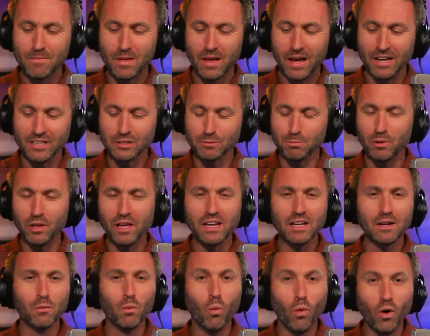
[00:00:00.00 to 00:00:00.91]
has
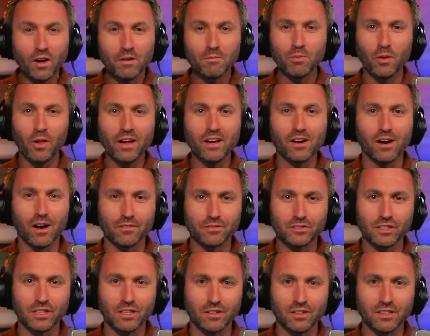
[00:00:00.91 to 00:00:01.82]
played in one playoff
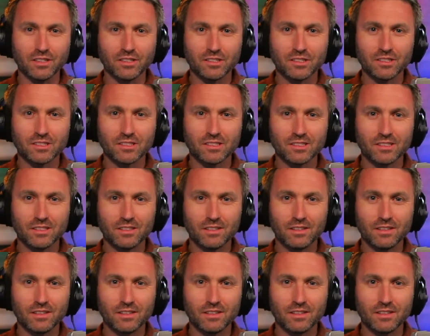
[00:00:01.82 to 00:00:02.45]
series.